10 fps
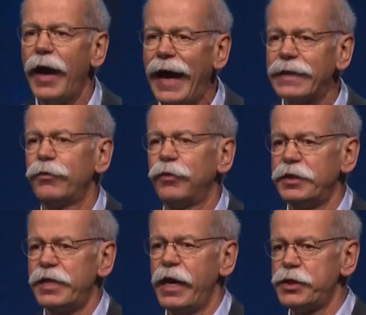actively
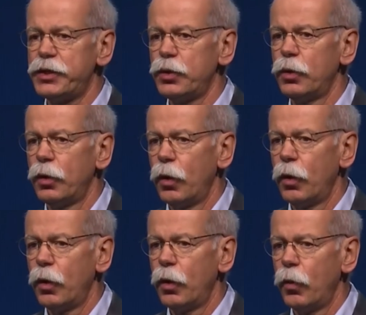tells you when
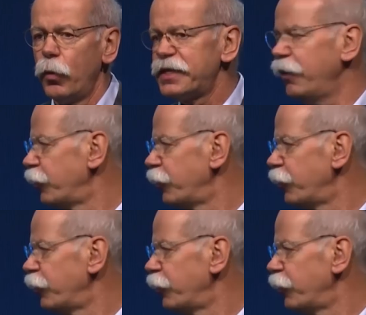it is safe